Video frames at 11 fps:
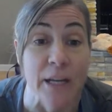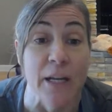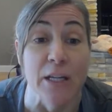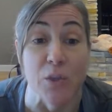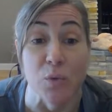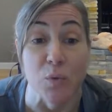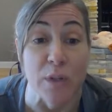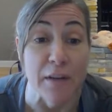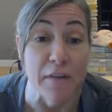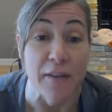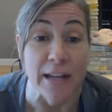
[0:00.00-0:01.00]
So it's
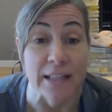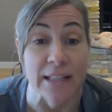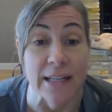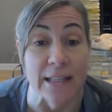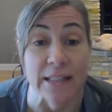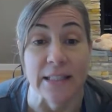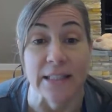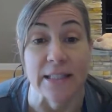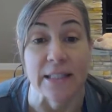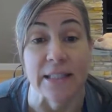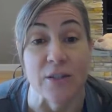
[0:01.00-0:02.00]
really fascinating to
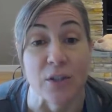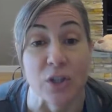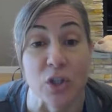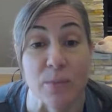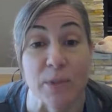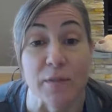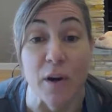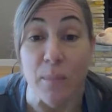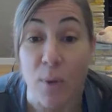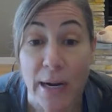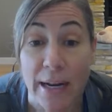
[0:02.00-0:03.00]
consider in terms of our
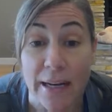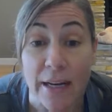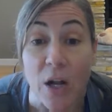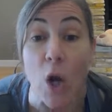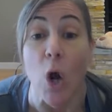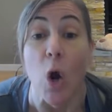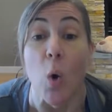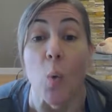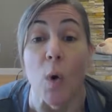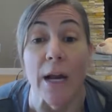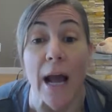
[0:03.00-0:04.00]
brain
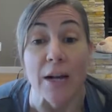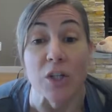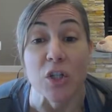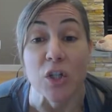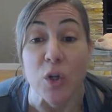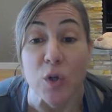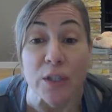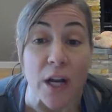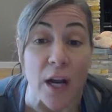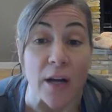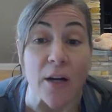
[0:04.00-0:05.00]
what actually goes
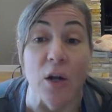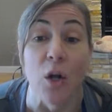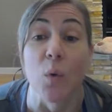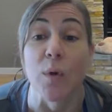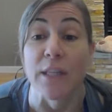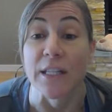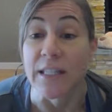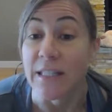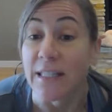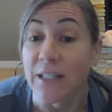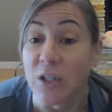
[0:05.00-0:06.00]
on with the
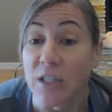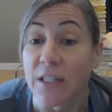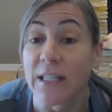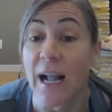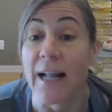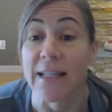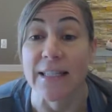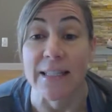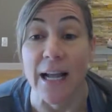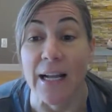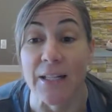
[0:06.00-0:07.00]
signals and
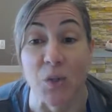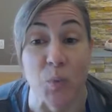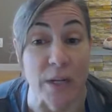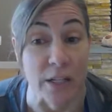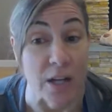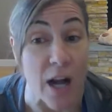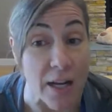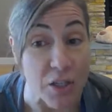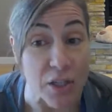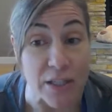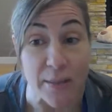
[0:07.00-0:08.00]
signs we
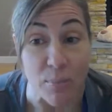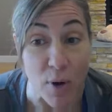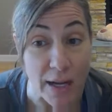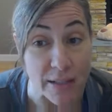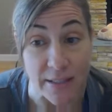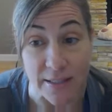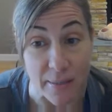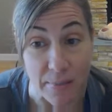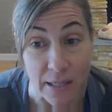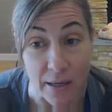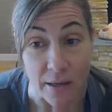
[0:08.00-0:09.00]
unconsciously process up
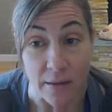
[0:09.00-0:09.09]
there.